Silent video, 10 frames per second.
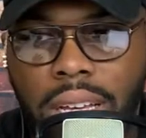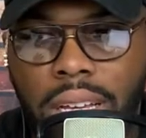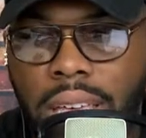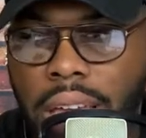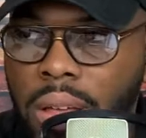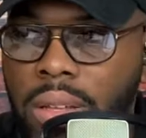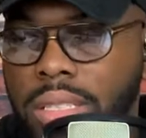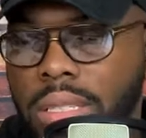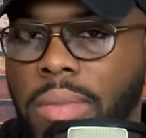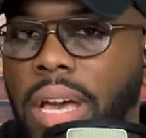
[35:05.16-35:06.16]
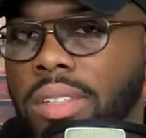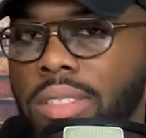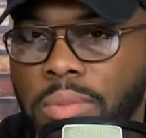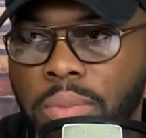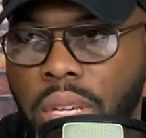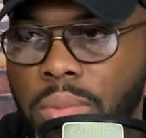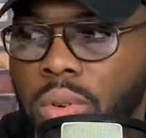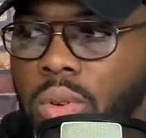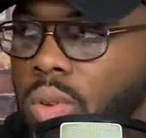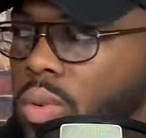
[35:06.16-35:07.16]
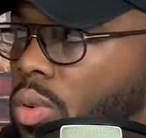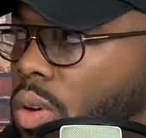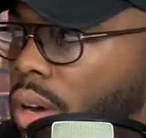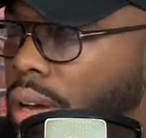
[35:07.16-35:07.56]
countless amounts of people who are